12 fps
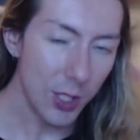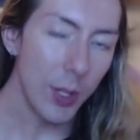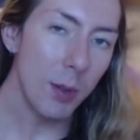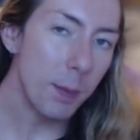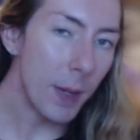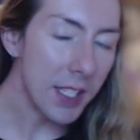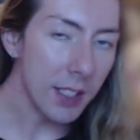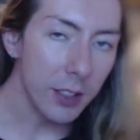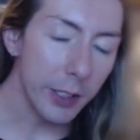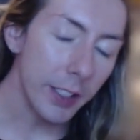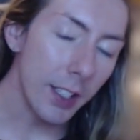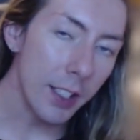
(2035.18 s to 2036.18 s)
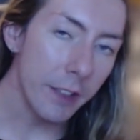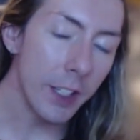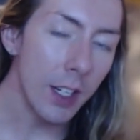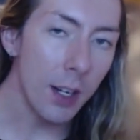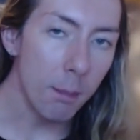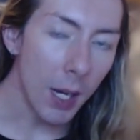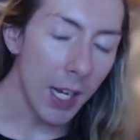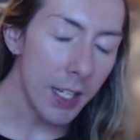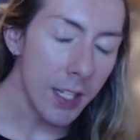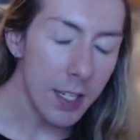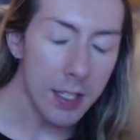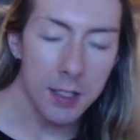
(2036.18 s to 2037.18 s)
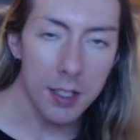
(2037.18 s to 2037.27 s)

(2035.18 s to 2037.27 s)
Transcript: that was basically the end of it on my end,